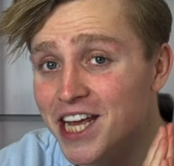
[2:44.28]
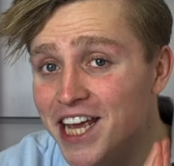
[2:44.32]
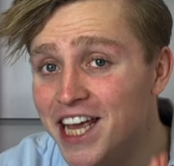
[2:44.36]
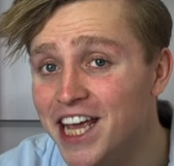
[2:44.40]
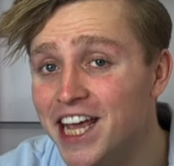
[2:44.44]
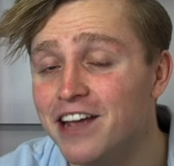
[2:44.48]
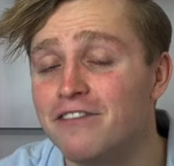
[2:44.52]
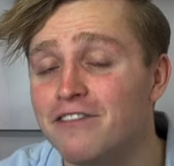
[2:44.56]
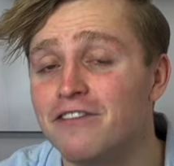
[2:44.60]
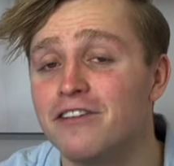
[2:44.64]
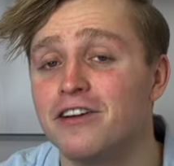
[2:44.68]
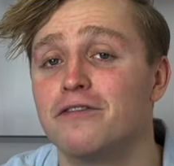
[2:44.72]

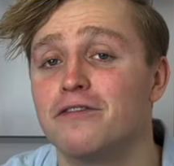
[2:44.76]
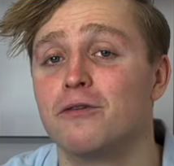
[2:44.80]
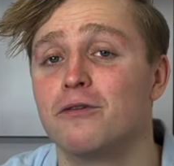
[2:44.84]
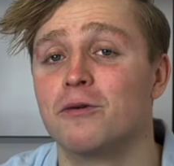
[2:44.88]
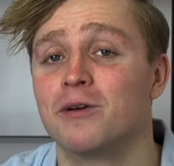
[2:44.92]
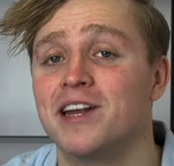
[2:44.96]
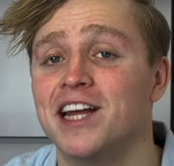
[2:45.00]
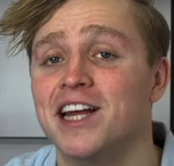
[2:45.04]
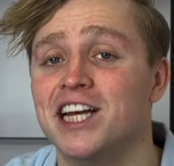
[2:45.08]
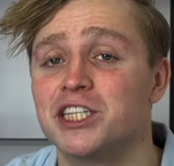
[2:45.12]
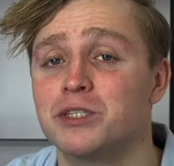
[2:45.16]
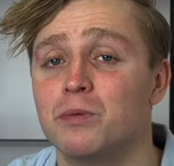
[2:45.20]
even for
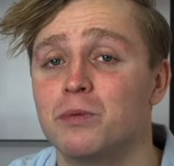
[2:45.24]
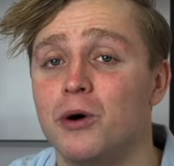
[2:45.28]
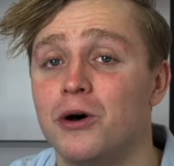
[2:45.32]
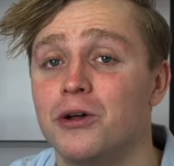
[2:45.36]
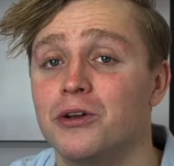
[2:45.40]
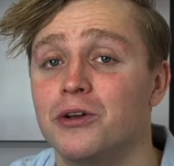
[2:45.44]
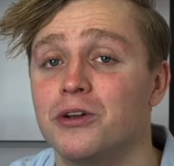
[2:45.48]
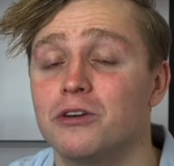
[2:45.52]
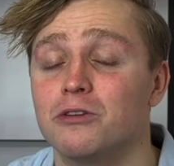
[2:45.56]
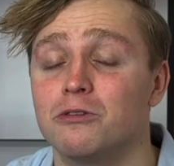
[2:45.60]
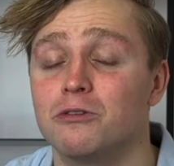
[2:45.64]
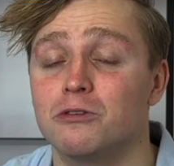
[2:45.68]
this
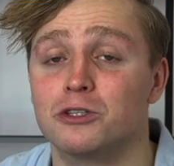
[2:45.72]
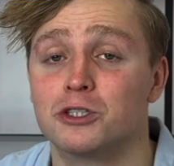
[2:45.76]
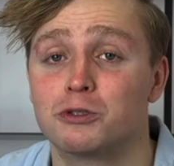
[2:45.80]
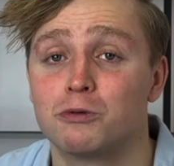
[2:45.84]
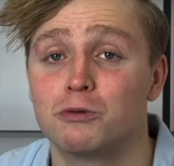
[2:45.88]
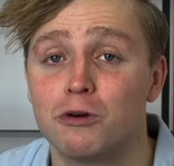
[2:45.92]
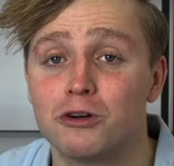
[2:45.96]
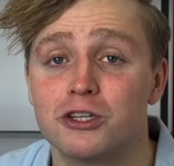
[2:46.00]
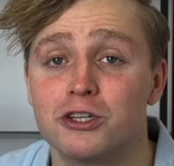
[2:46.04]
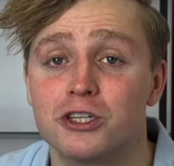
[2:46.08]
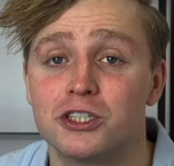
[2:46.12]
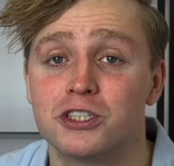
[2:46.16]
one,
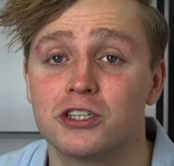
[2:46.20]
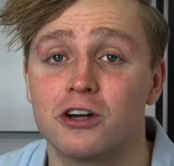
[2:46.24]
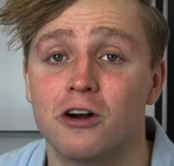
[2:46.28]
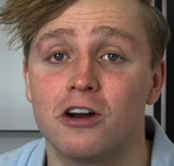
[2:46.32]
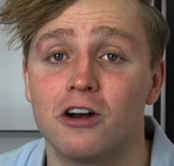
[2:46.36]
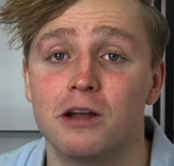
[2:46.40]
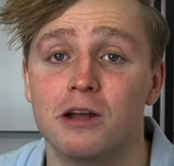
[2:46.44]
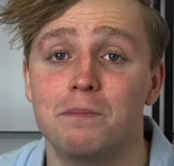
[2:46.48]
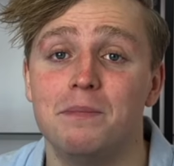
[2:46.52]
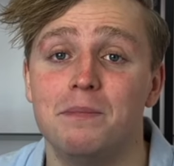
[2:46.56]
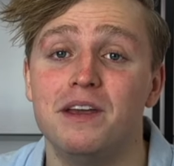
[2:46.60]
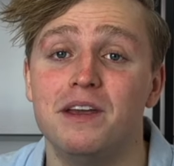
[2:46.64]
construction
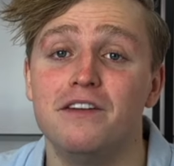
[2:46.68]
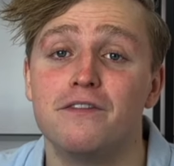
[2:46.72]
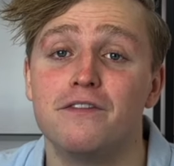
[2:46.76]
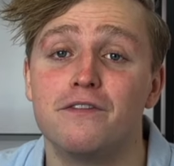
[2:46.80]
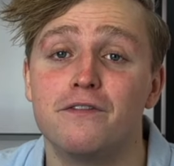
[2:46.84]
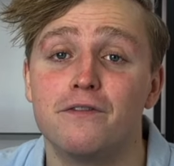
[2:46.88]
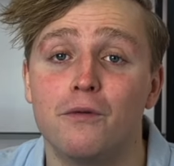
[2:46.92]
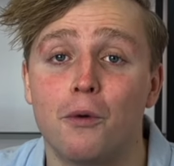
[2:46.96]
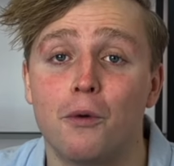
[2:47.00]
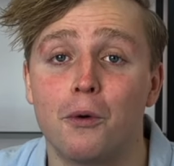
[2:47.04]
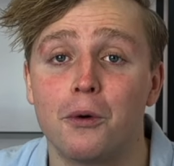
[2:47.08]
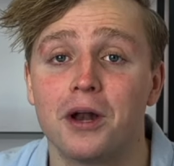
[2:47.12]
starting
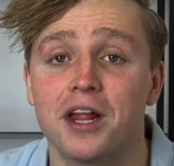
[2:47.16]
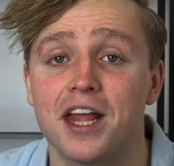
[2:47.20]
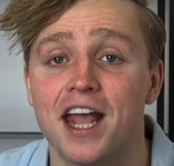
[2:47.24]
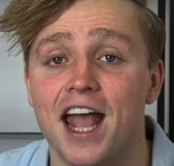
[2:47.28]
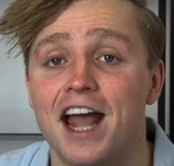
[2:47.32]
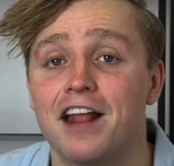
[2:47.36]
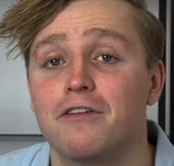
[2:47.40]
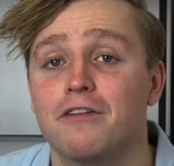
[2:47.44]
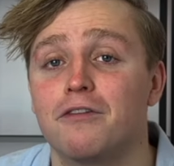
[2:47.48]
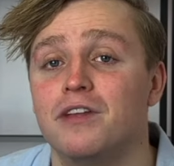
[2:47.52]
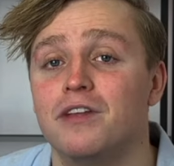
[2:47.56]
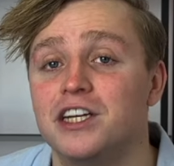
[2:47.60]
before the
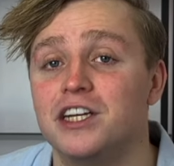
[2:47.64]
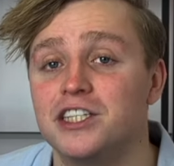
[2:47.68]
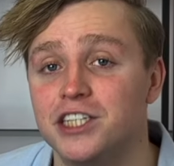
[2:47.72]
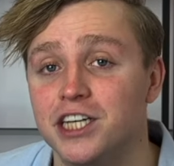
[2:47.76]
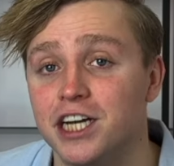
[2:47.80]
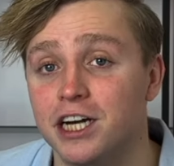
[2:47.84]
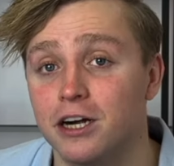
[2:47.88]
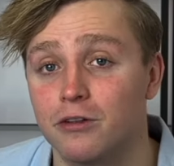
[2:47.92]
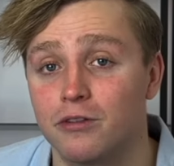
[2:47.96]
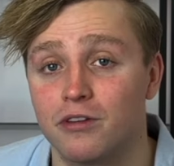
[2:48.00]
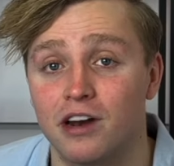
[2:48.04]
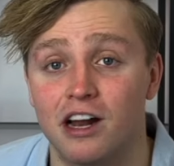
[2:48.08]
end of this
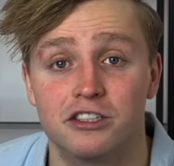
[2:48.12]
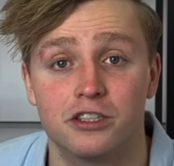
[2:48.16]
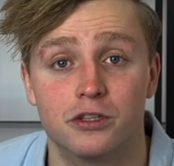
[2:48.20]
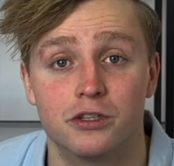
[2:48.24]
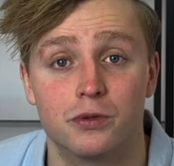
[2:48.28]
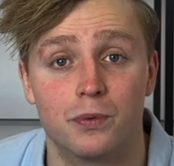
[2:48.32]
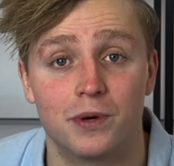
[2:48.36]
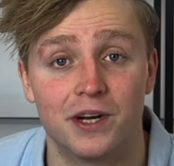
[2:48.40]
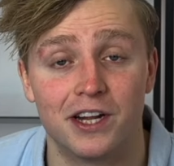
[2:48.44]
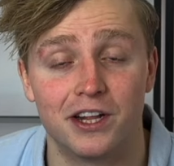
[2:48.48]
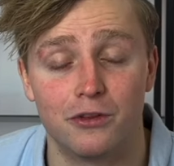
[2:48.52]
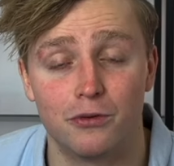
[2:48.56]
year
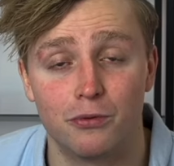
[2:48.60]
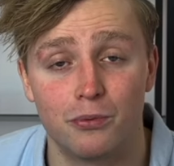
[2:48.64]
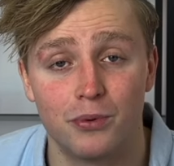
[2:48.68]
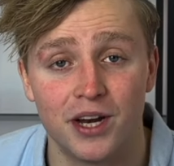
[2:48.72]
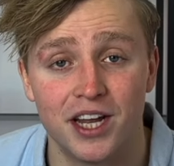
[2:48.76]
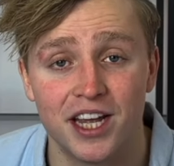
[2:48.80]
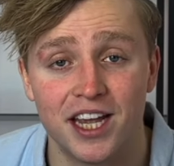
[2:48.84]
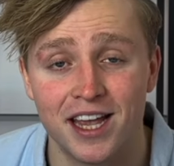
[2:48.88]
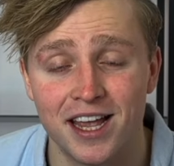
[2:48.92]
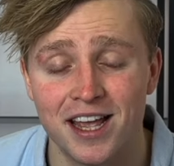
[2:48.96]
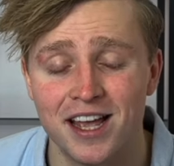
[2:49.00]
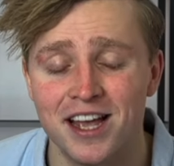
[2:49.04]

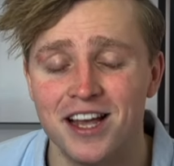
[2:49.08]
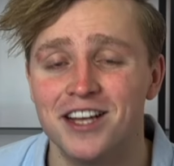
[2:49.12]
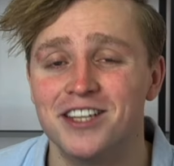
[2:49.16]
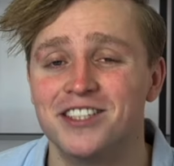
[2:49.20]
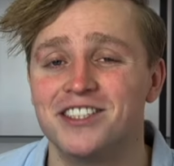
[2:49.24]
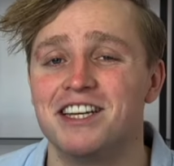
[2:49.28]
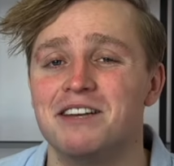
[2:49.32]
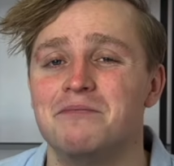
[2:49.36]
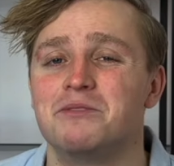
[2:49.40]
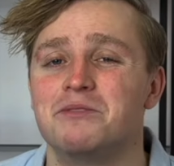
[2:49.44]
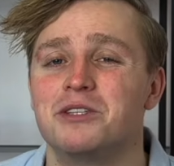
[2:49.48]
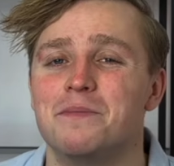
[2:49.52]
2023
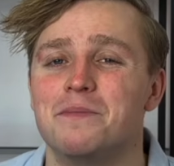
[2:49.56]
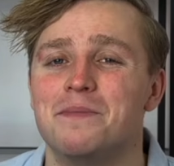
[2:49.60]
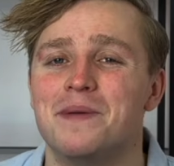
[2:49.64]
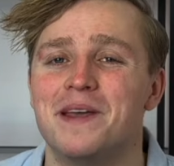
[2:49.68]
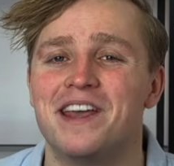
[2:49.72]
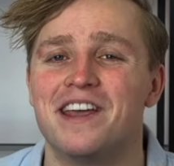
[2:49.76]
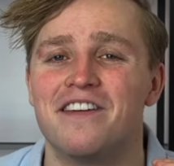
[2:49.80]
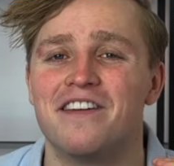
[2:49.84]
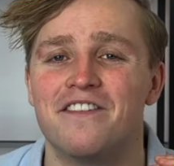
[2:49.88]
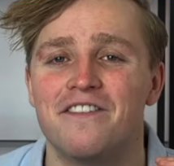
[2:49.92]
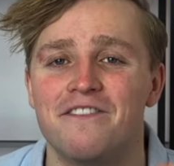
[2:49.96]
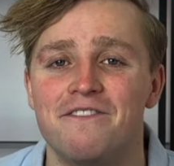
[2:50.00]
seems to
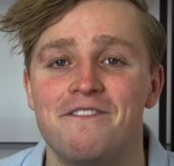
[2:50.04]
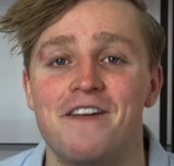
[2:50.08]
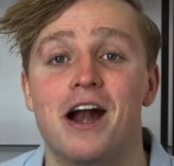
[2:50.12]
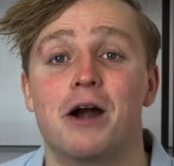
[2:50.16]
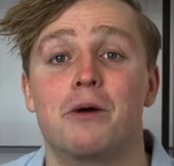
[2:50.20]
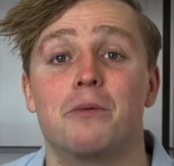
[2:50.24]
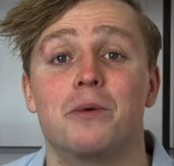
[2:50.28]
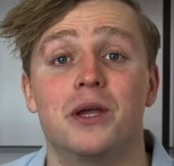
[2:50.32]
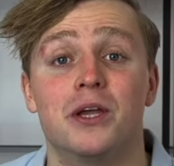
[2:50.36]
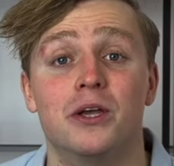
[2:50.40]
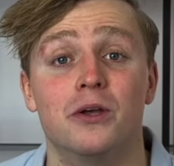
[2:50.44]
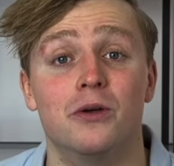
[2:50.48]
be
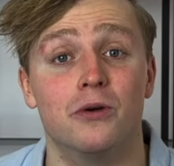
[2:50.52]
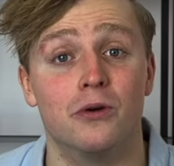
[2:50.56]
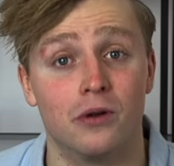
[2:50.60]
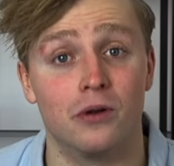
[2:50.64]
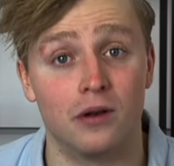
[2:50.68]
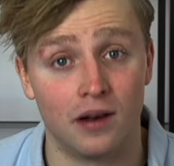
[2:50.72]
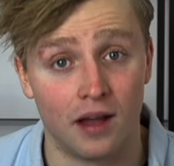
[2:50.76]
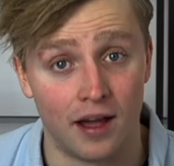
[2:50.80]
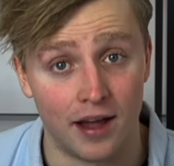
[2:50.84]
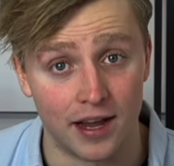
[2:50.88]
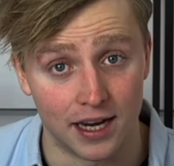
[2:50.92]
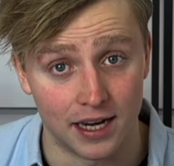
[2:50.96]
very
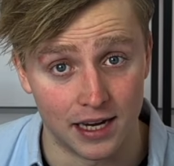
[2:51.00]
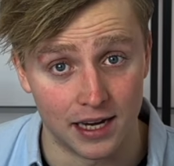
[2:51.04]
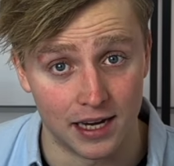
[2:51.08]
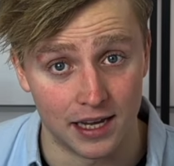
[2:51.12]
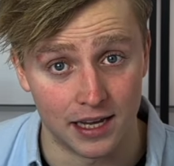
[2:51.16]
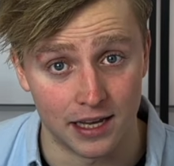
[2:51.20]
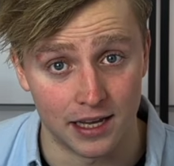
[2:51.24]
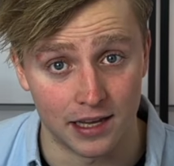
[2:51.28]
unlikely.